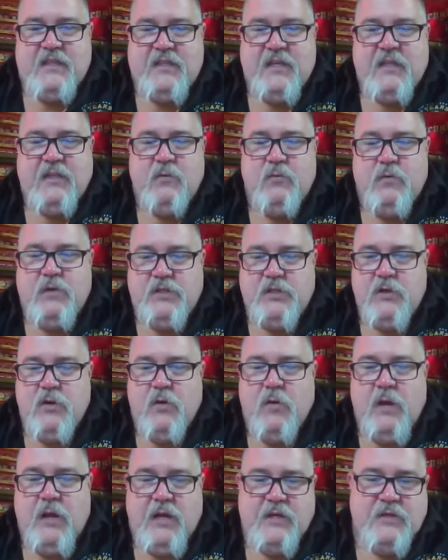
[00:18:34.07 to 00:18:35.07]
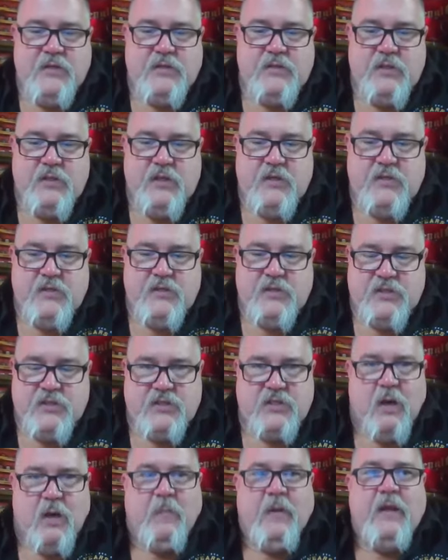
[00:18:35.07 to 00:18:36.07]
thing that we do is is the
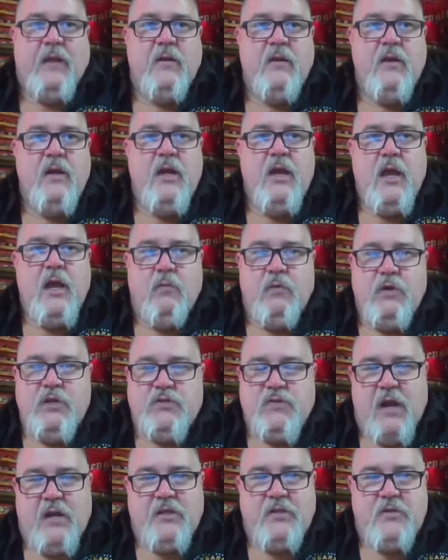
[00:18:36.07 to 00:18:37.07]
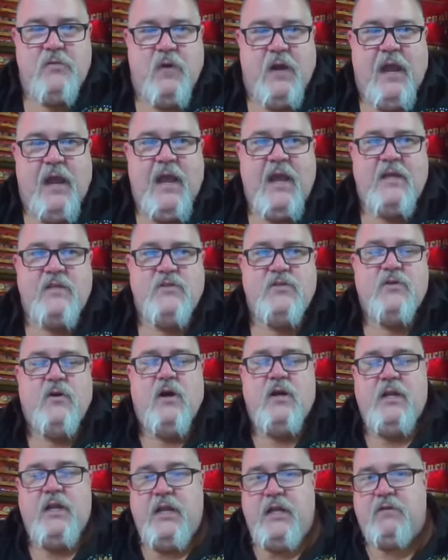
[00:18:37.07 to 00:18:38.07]
summit, and we try to do a hands
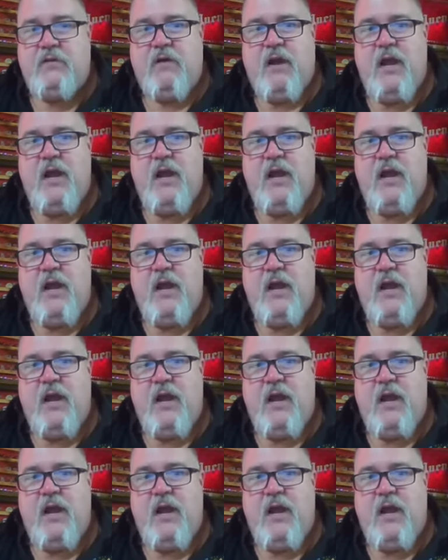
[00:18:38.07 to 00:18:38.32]
on in either